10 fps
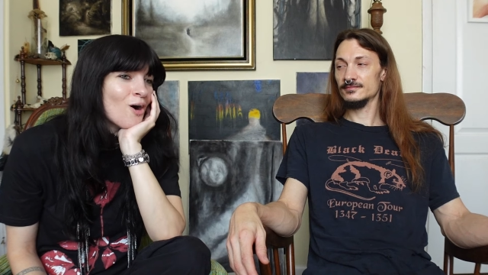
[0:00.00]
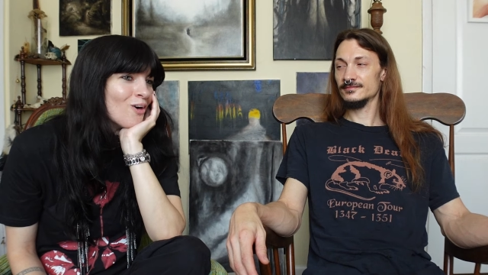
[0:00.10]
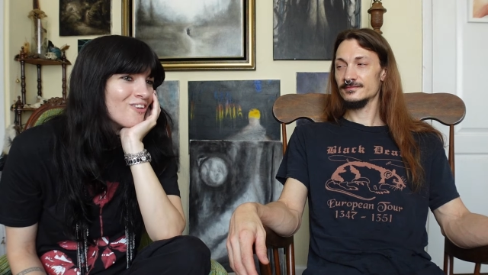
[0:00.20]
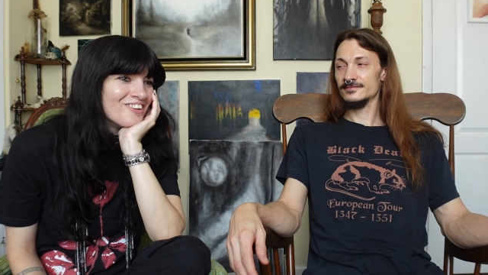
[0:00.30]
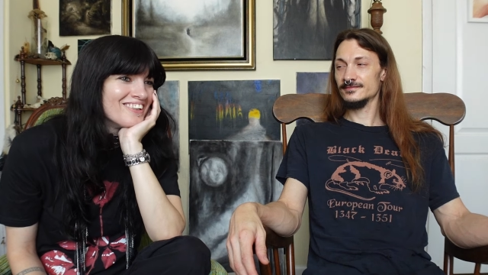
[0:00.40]

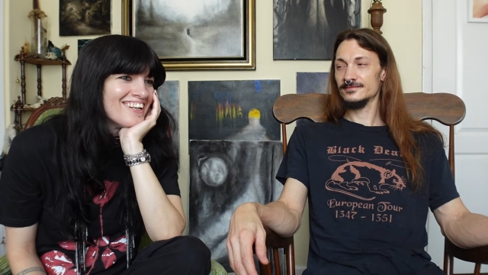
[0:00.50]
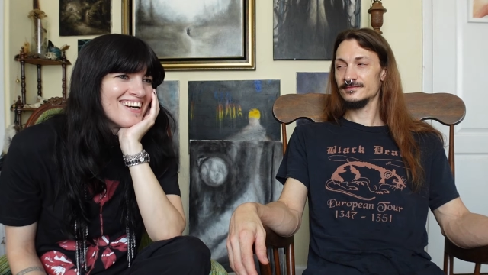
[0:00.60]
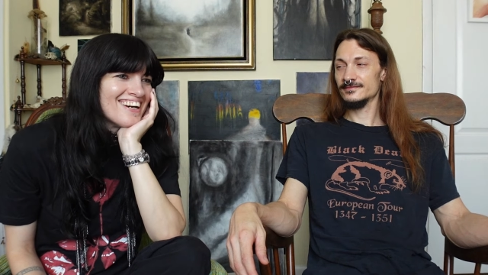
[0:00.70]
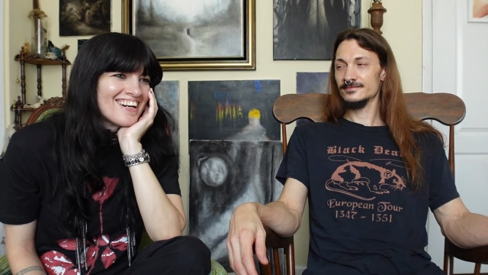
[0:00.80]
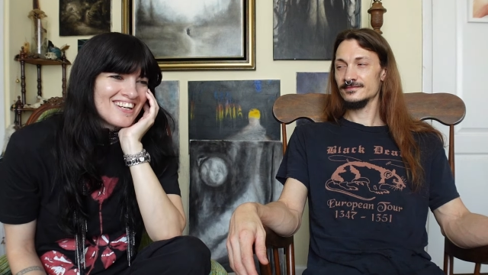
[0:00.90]
Speaker 1: uh,
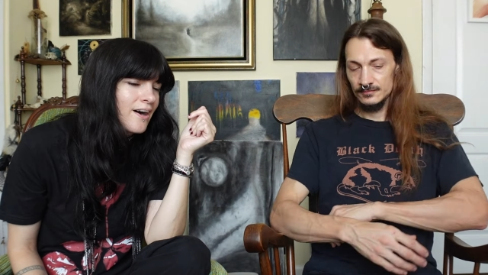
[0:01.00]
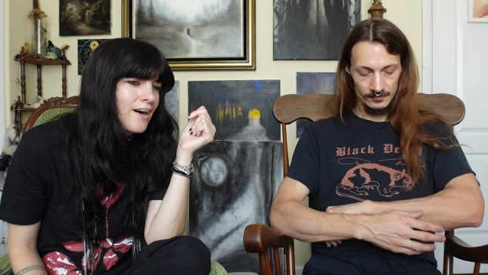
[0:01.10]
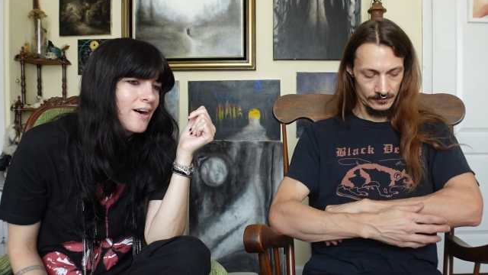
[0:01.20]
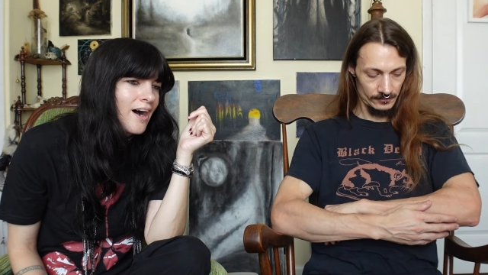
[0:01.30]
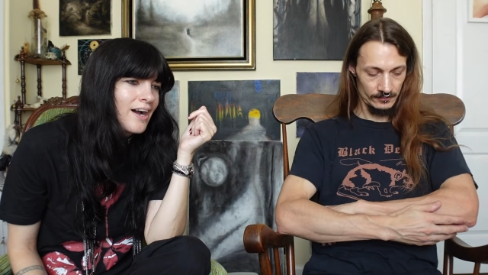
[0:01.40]

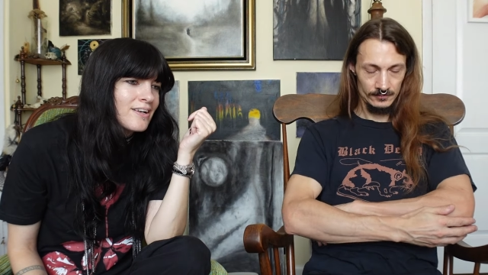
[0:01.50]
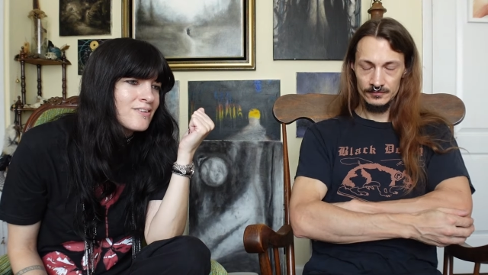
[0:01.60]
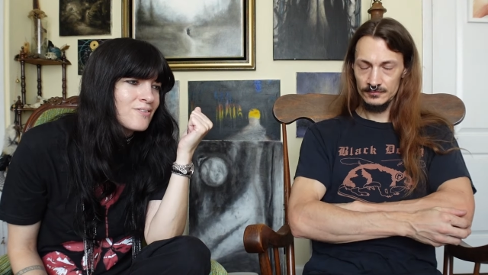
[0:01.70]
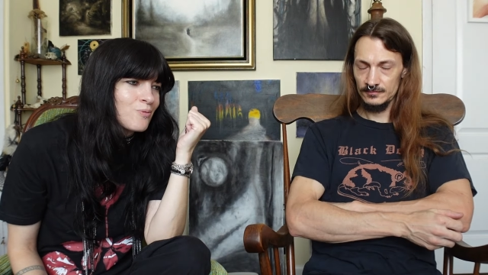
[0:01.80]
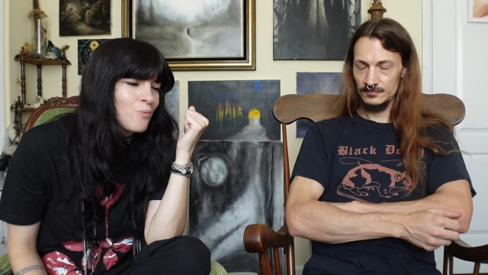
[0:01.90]
I
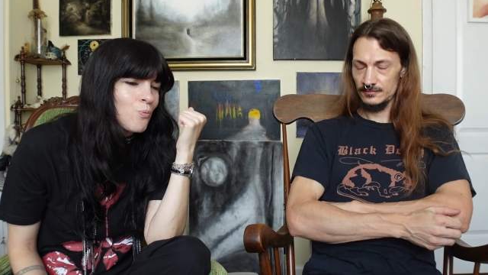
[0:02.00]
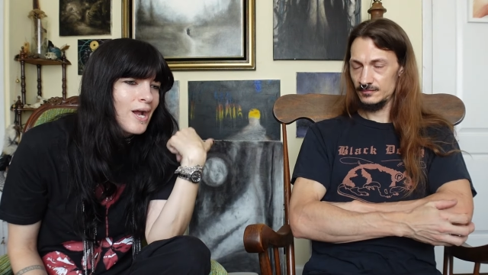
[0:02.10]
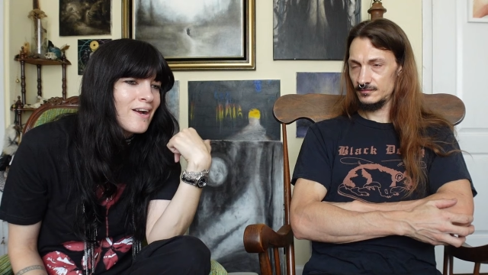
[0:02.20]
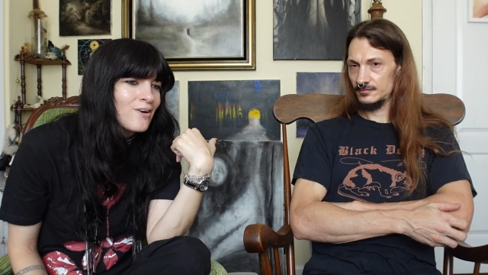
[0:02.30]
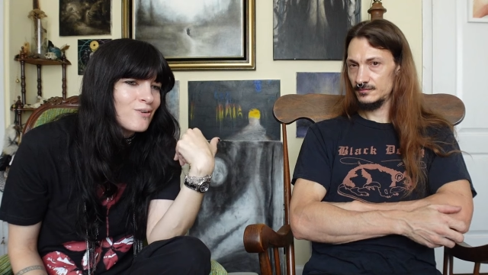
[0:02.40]
didn't
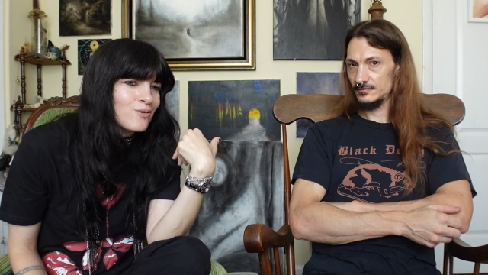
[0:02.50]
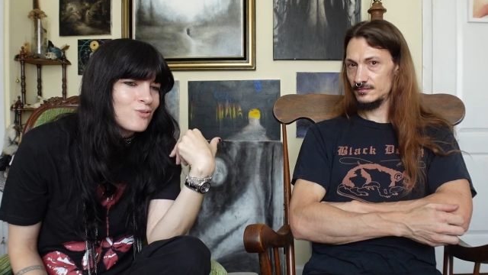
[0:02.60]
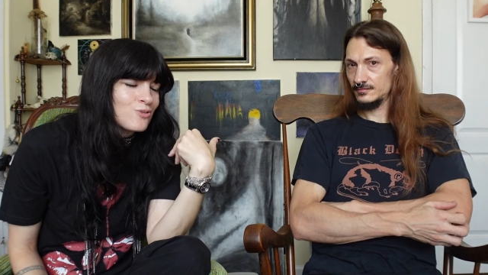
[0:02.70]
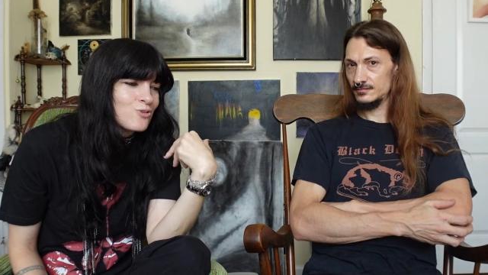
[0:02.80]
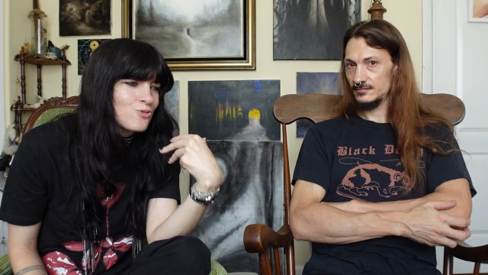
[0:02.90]

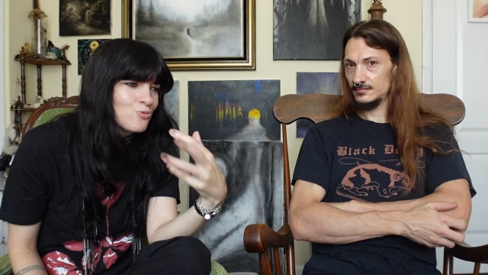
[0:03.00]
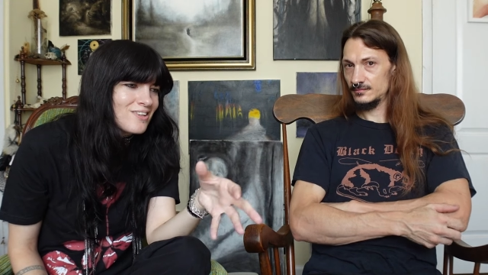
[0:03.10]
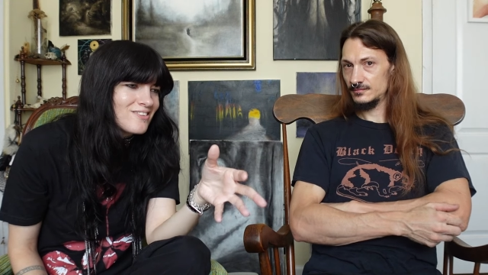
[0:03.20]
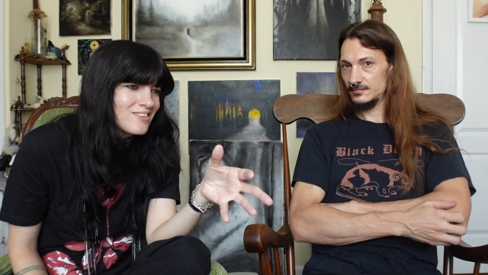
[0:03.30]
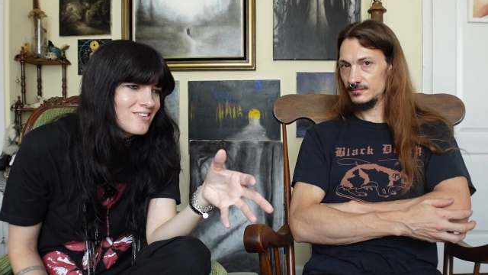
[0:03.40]
wear
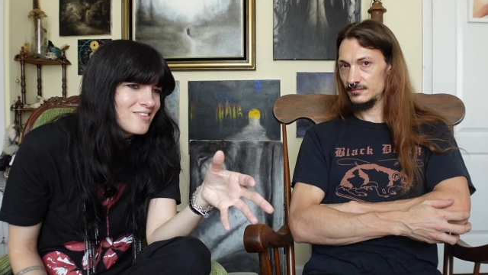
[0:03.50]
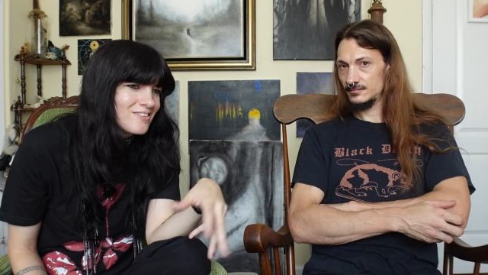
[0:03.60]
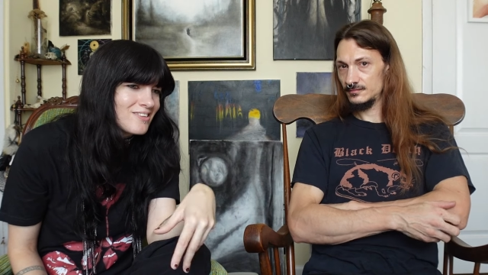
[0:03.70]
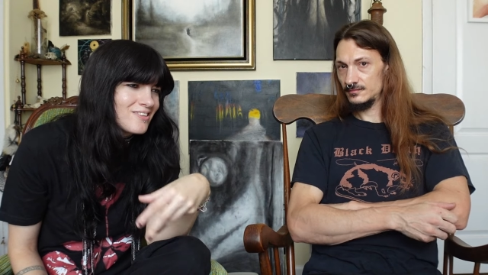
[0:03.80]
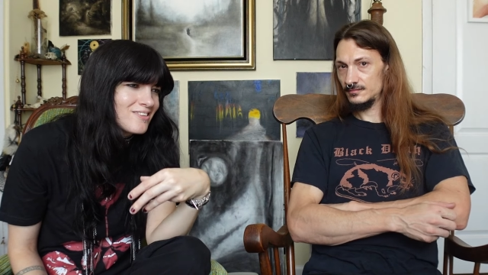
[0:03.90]

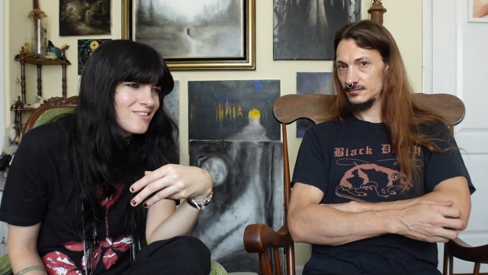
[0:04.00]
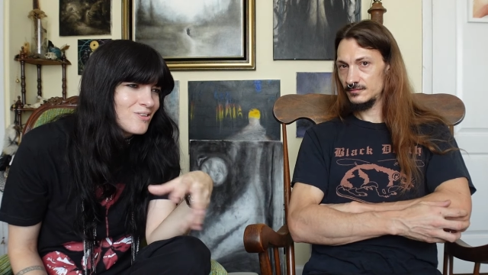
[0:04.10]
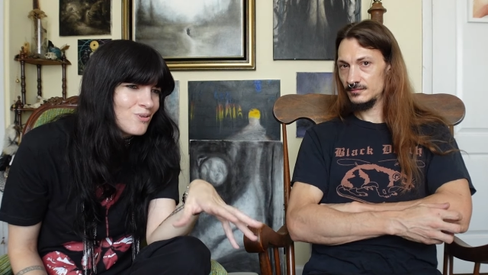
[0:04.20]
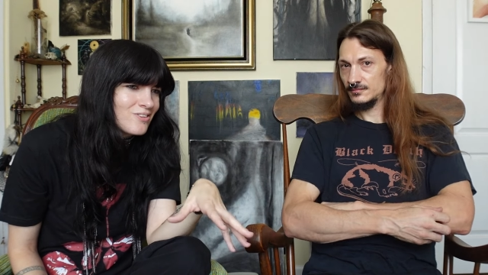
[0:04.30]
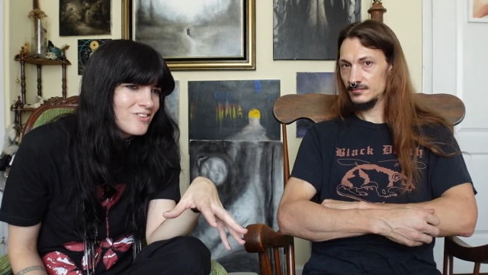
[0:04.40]
dresses and
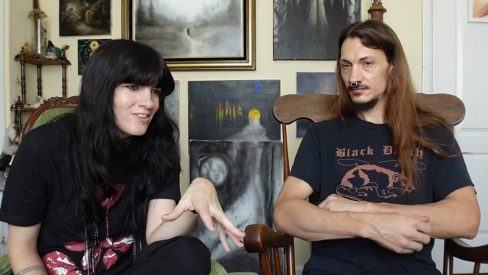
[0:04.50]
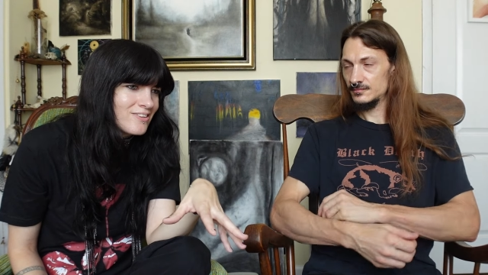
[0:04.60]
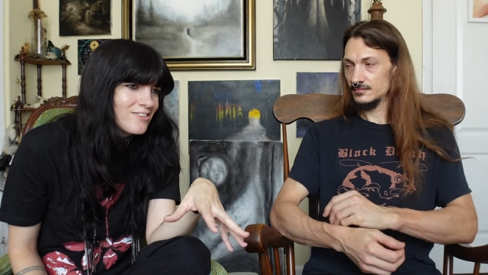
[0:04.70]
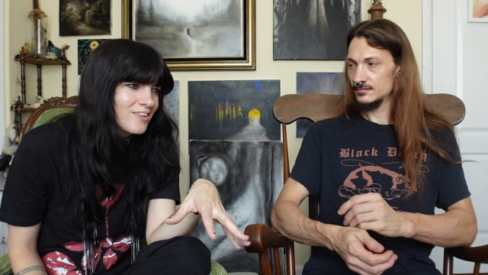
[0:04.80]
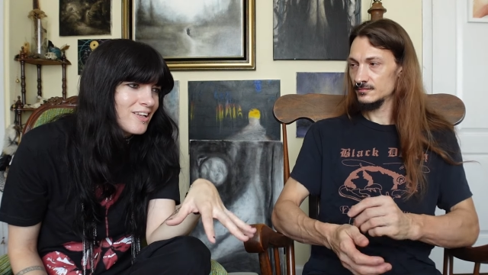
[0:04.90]
skirts
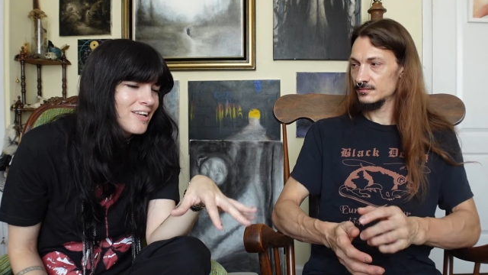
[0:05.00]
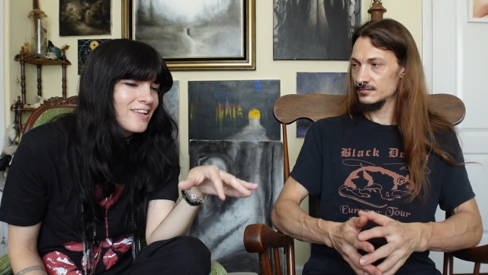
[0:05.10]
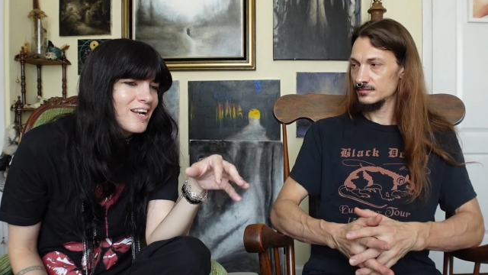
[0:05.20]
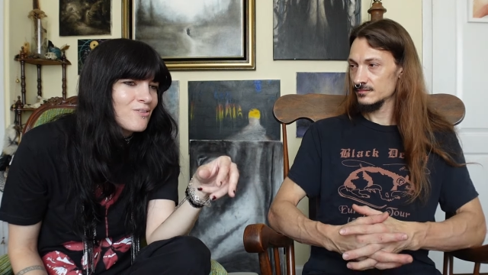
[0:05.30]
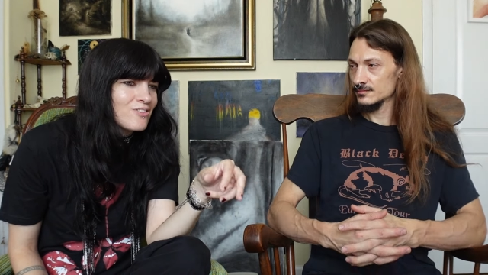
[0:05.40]
and shit.
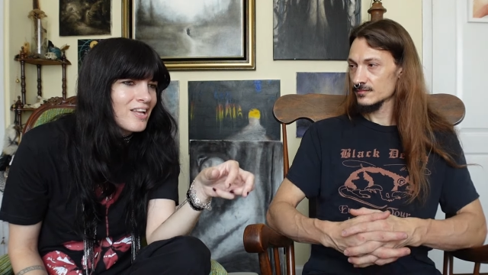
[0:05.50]
And then I was